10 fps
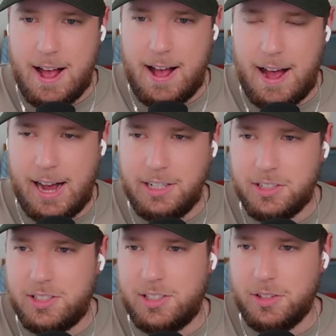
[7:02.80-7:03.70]
I
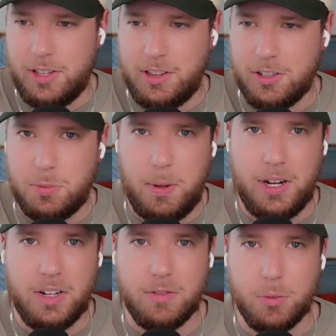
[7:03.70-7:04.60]
just still think there's
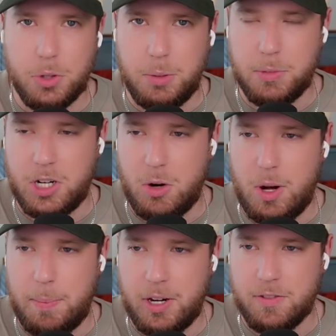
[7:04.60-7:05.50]
plenty of room to go
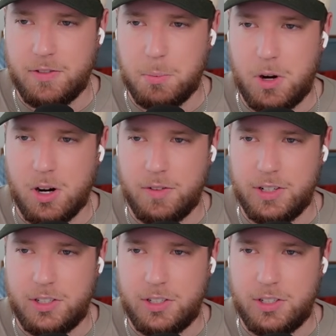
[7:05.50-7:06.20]
up here for Marv.